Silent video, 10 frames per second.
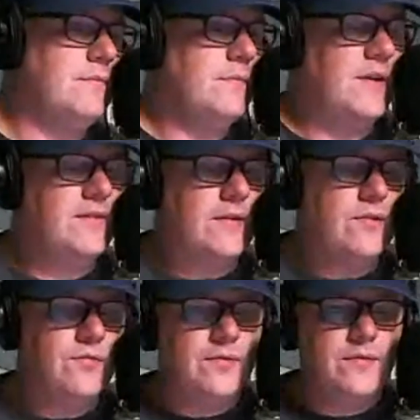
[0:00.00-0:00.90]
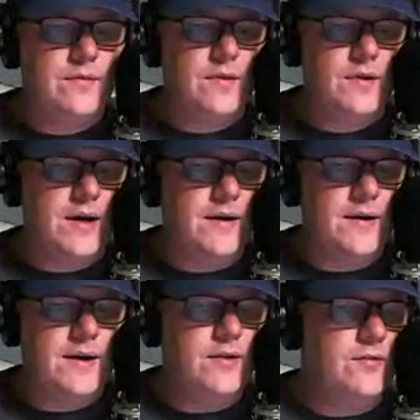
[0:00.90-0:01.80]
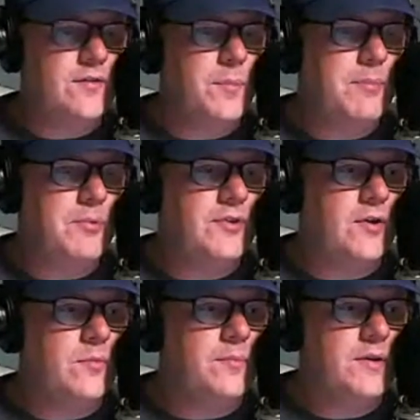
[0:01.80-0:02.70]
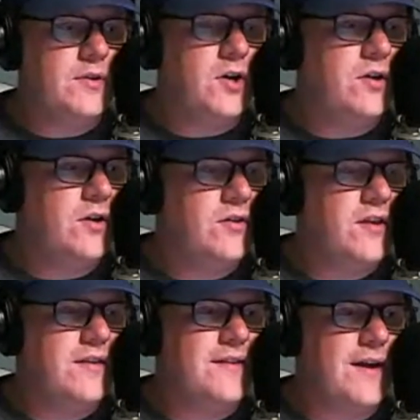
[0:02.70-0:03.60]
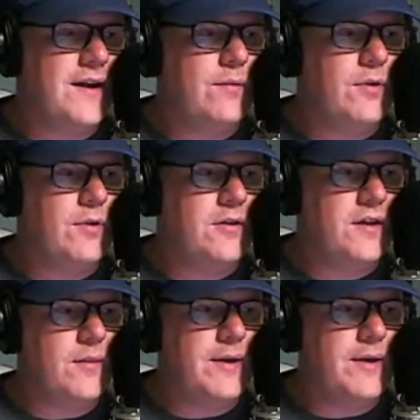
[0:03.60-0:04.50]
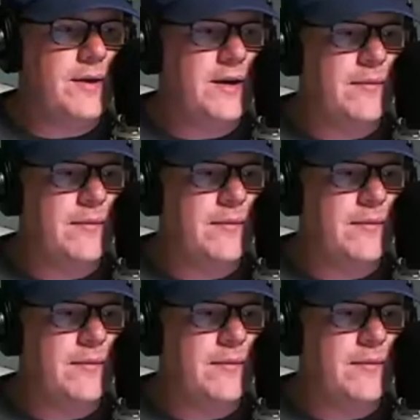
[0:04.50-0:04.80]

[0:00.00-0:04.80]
myself. I know some people don't, but Kurt, you're the design guy. What do you think about them?